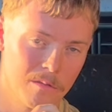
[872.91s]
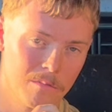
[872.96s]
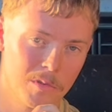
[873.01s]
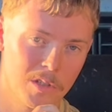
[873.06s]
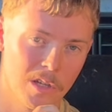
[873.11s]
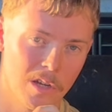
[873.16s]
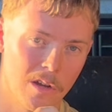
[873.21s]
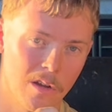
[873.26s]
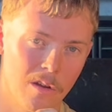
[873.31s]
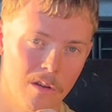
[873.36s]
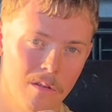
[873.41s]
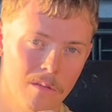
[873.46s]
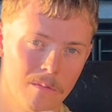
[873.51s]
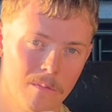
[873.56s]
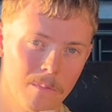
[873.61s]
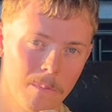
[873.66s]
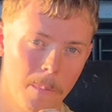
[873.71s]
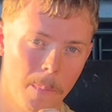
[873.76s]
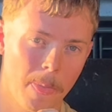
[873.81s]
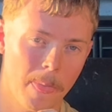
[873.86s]
So
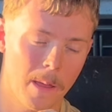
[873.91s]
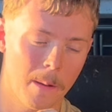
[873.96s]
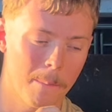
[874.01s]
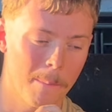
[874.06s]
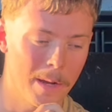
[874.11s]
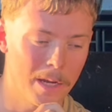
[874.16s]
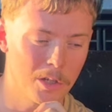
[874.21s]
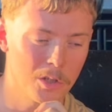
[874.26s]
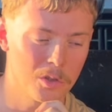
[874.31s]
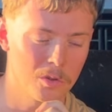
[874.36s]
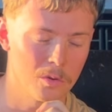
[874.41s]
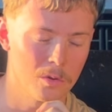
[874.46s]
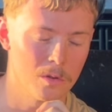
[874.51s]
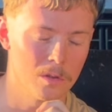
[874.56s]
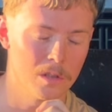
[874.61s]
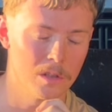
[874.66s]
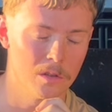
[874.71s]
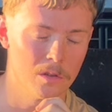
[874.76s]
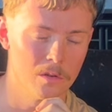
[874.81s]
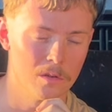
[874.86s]
make sure
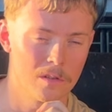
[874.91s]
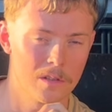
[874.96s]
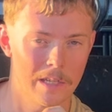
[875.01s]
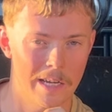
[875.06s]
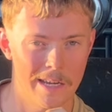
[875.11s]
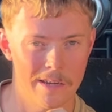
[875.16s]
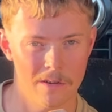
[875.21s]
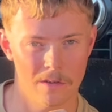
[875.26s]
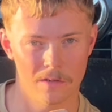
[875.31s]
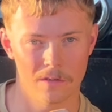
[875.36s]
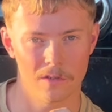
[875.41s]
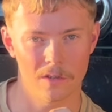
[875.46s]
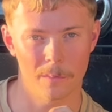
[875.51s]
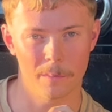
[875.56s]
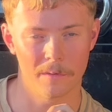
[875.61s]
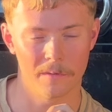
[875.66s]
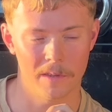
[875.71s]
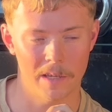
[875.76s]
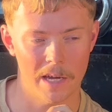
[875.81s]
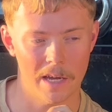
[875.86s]
you stay on top
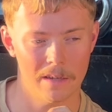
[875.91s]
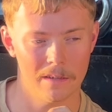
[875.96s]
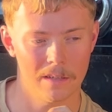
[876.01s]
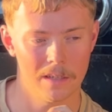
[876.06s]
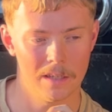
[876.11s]
of that.